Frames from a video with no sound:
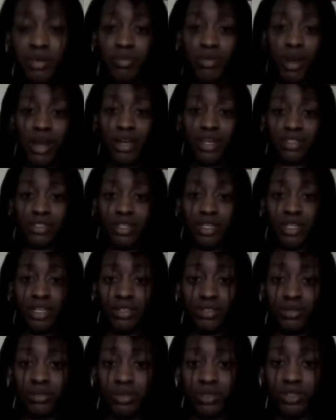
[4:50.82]
braid it, it's going to get
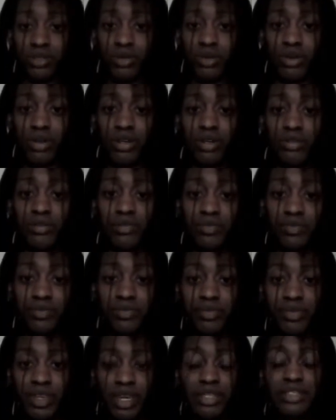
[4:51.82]
a little bit shorter.
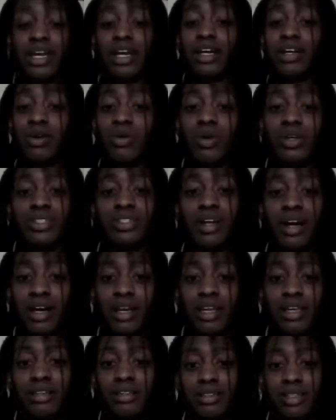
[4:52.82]
Because I can always cut
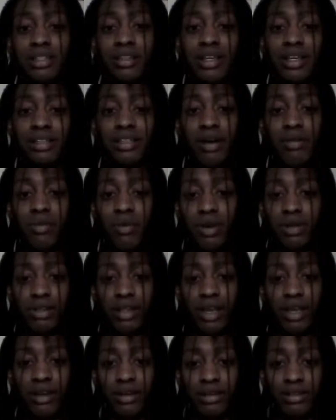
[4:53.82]
it to the length I want
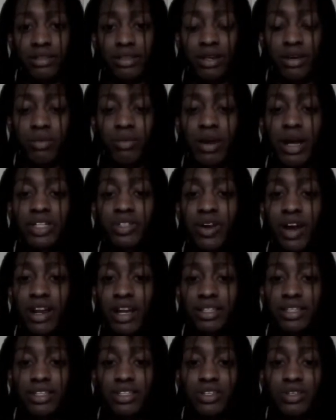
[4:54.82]
later. So, but I try
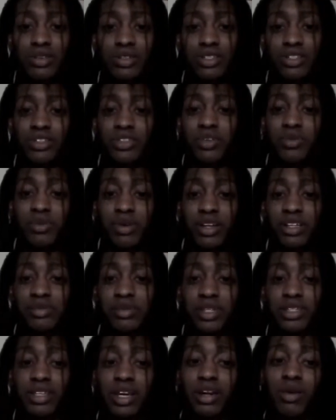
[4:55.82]
not to do it too much
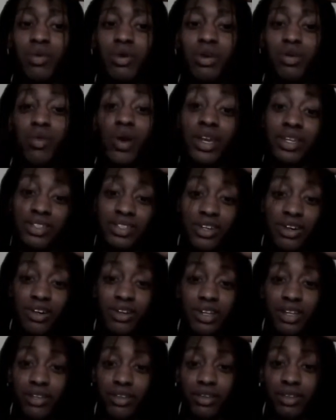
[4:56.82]
because I don't want to waste yarn
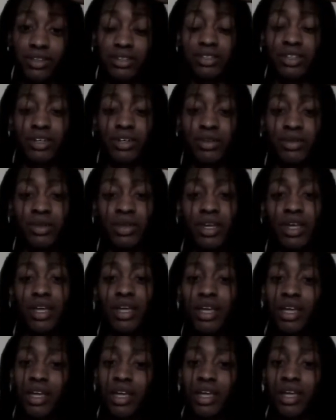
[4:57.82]
either. So
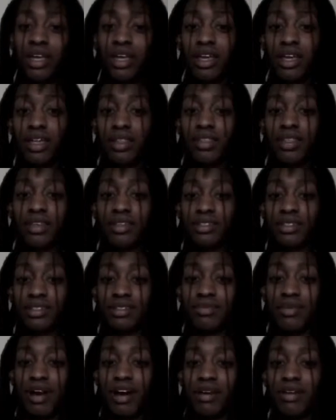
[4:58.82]
this is
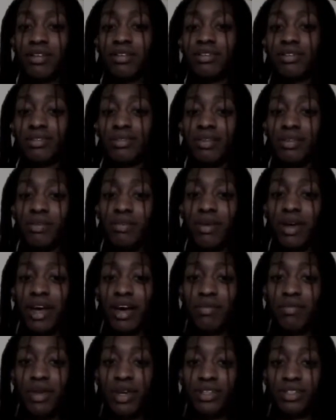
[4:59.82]
my way
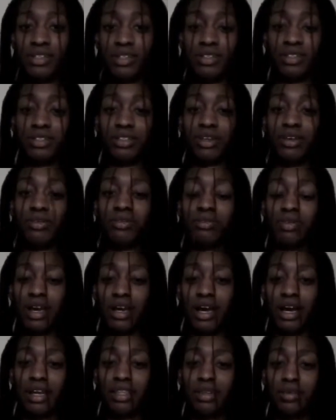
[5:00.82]
I measure. So I
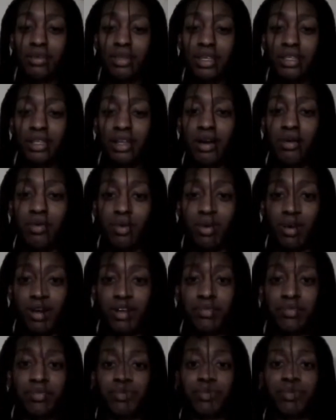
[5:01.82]
got it the length that I
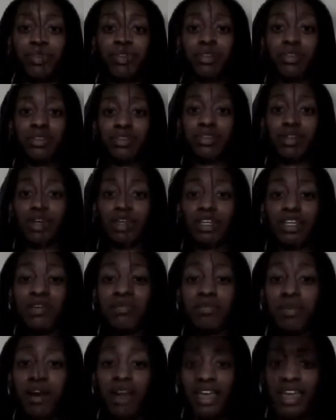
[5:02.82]
want. So I
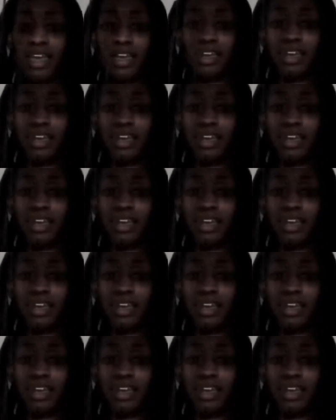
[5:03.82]
keep my hand